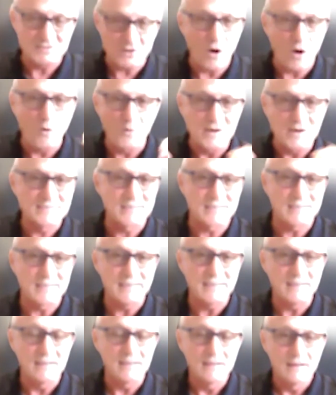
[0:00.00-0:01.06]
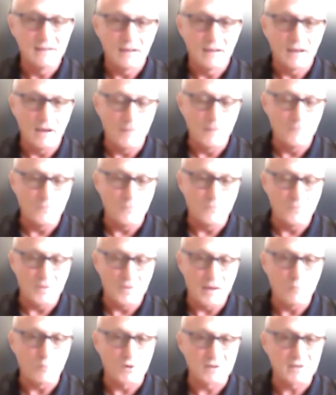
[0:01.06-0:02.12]
always clean.
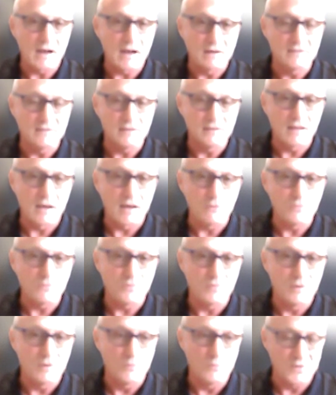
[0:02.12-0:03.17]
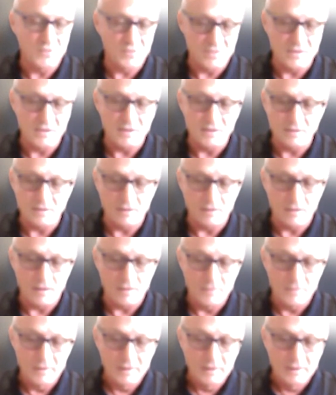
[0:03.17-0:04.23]
I worked out a deal out with
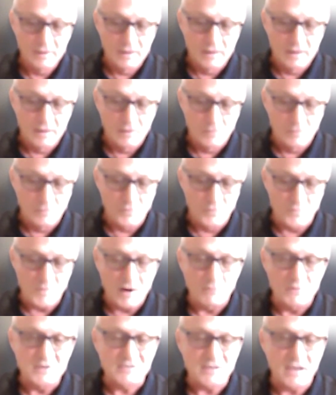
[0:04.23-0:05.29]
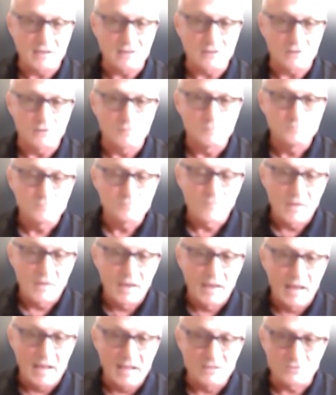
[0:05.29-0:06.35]
with my recycler.
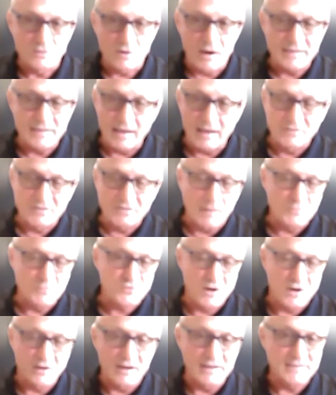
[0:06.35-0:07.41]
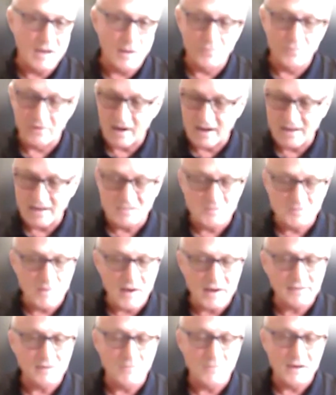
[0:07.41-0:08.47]
And so I have a dump trailer, I dump it, I
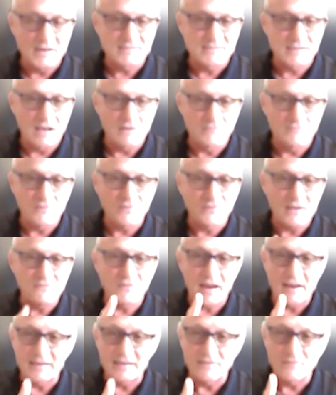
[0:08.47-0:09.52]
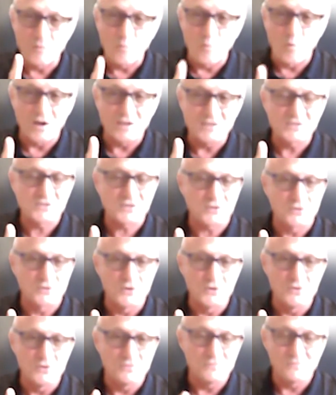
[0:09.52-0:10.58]
inspect it myself. If I find even one
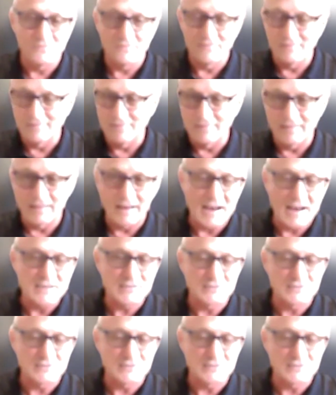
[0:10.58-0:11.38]
screw, the guys